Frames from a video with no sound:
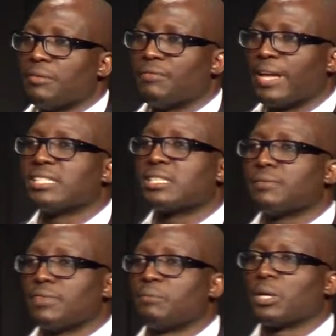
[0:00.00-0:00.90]

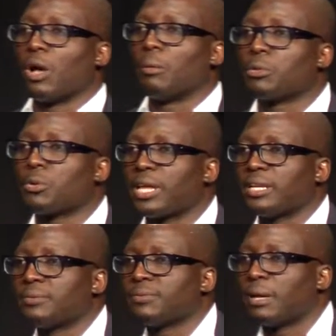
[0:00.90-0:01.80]
inventive, they've become
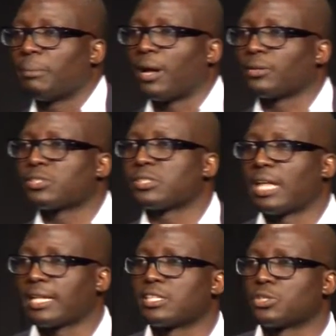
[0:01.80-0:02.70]
creative about
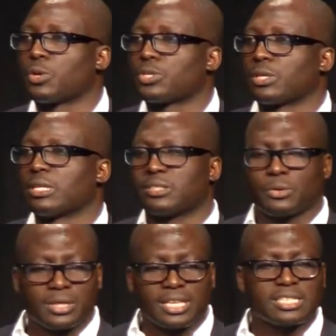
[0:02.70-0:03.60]
that situation.
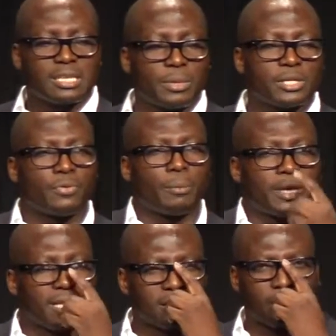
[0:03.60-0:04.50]
So this image for
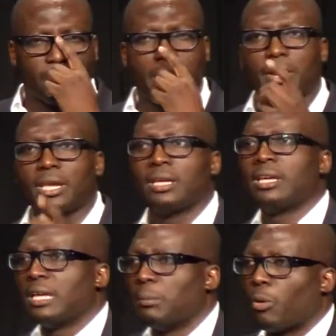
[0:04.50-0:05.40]
me is a very
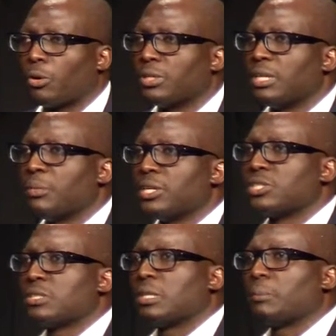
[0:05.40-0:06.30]
important
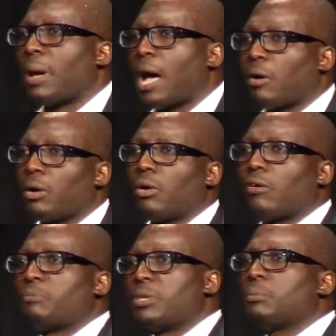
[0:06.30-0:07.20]
image, the power
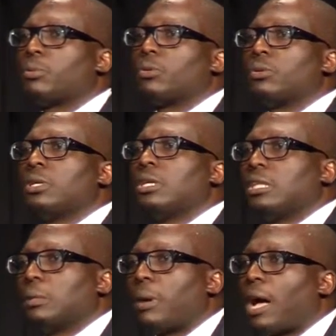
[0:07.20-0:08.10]
of people,
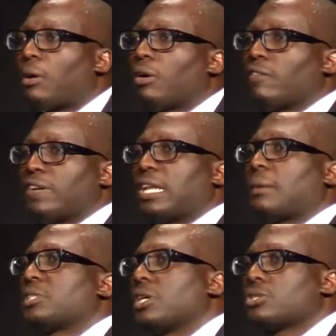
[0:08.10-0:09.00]
the power of
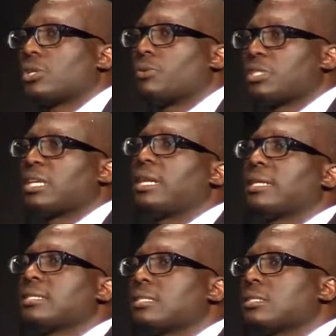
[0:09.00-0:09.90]
adaptation,
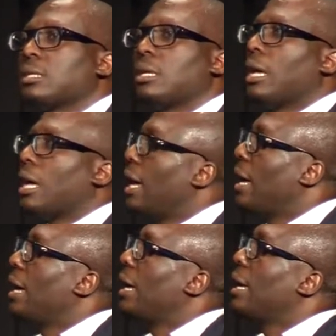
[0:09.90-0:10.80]
resilience,
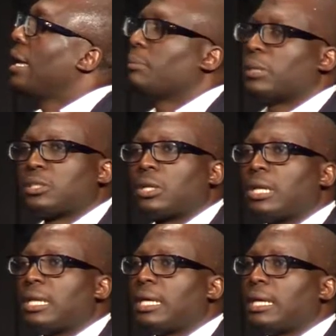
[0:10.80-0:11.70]
and
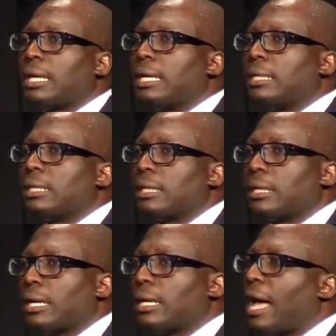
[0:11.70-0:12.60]
particularly in the
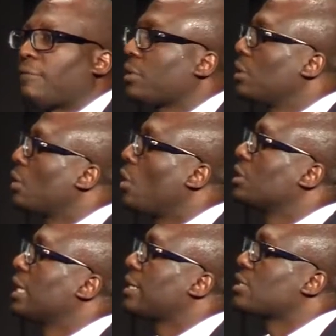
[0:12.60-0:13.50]
African
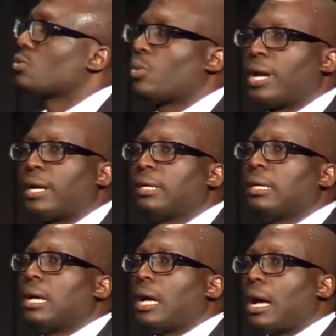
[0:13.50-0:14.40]
context where
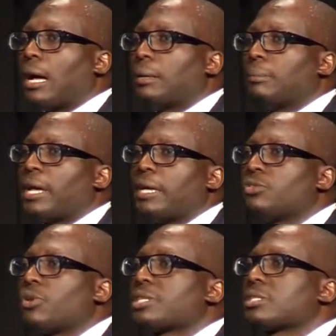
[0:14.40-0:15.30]
my
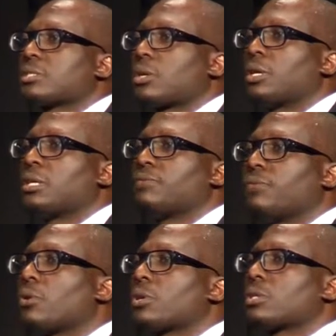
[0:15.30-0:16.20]
interest is currently
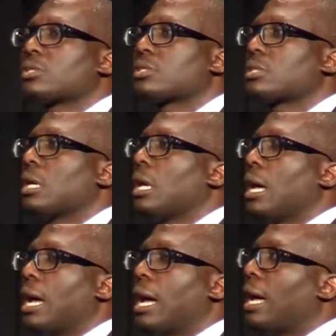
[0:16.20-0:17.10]
focused,
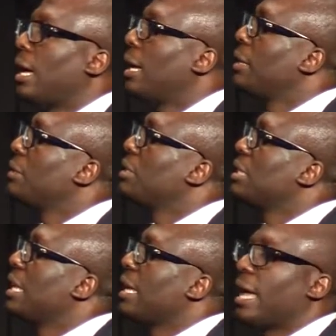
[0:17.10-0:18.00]
I
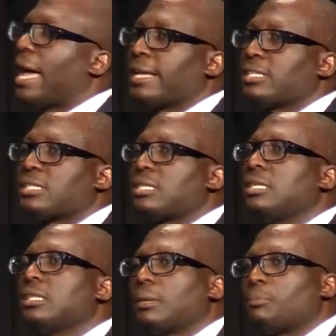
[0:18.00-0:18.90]

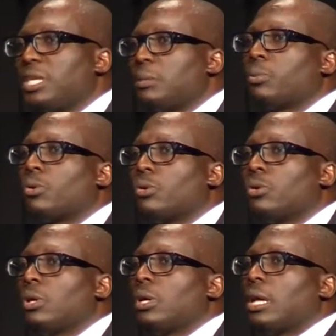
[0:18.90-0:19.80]
see that
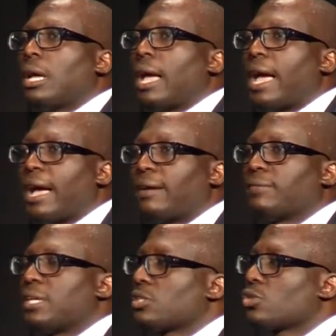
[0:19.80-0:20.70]
people have,
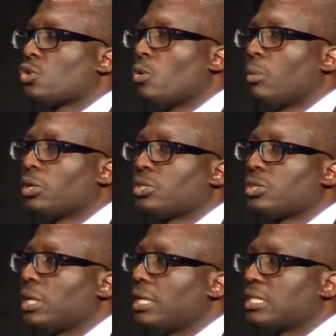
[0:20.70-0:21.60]
there's so
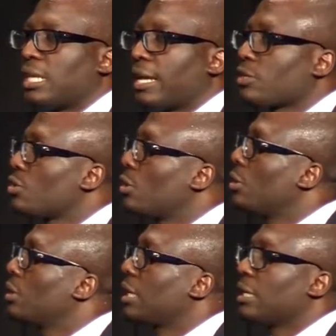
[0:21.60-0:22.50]
much intellectual